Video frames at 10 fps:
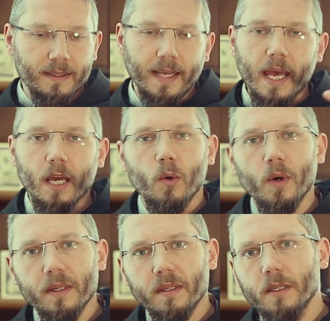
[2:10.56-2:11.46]
take
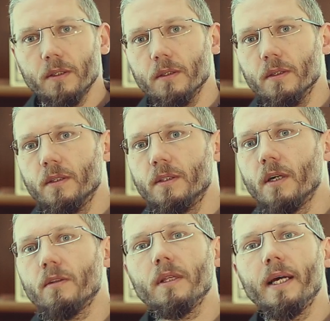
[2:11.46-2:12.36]
with you,
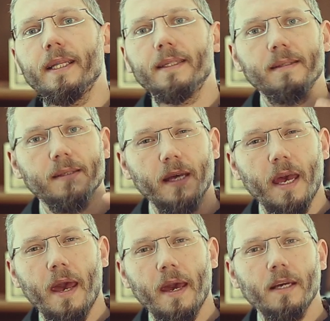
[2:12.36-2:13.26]
don't let this
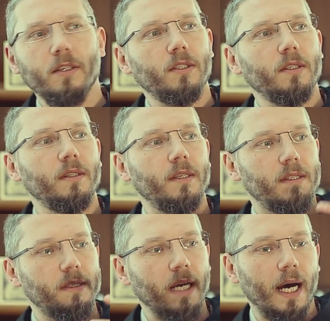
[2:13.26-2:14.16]
age,
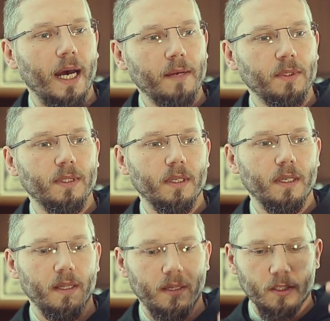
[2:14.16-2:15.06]
these times,
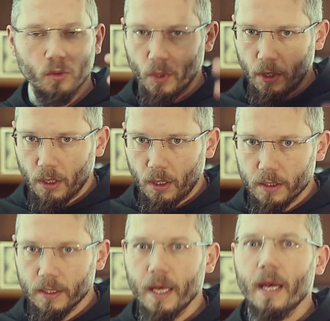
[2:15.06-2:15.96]
this
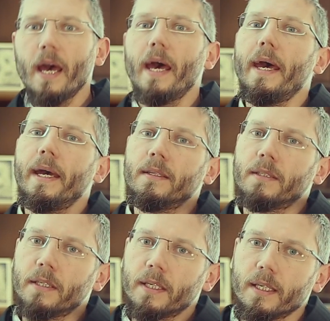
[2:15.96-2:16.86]
world
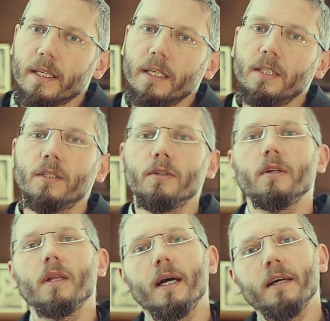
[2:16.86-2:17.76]
enter into
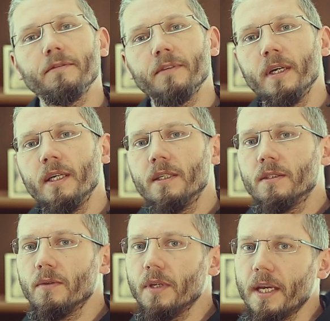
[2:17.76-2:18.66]
your life
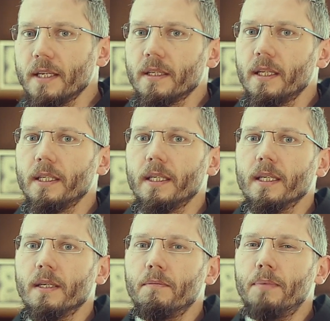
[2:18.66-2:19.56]
too
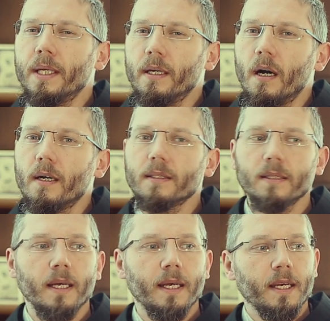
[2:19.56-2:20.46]
easily,
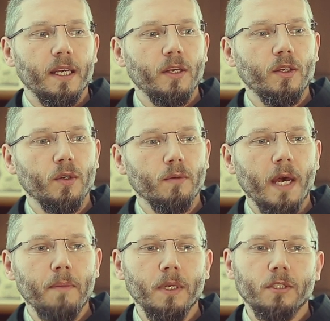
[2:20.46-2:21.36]
because you
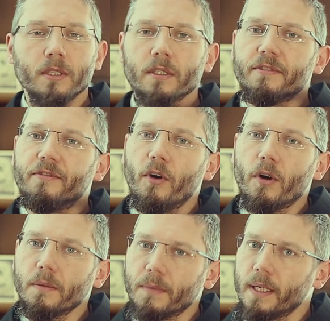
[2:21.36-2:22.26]
may be
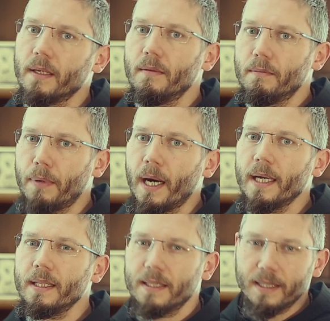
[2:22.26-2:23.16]
transformed
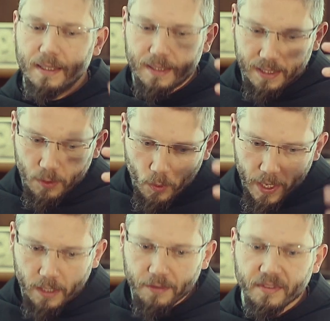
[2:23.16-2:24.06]
by the
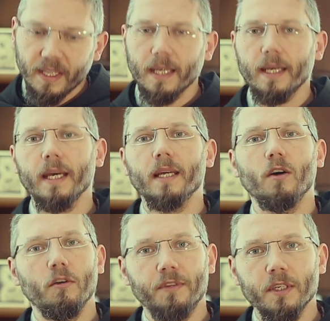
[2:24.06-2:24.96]
way of thinking
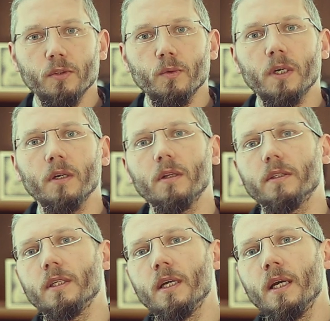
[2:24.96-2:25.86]
of this world.